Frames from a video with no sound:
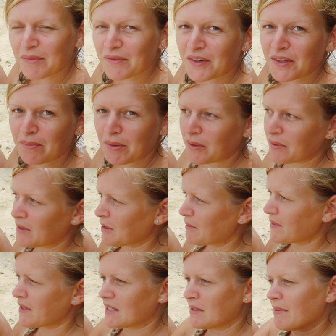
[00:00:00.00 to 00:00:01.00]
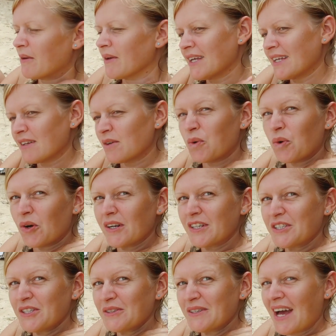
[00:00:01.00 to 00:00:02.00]
before the boat comes. It's about like
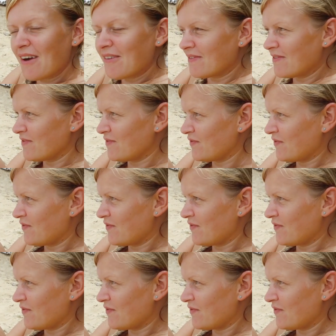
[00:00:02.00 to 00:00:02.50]
1:45 now.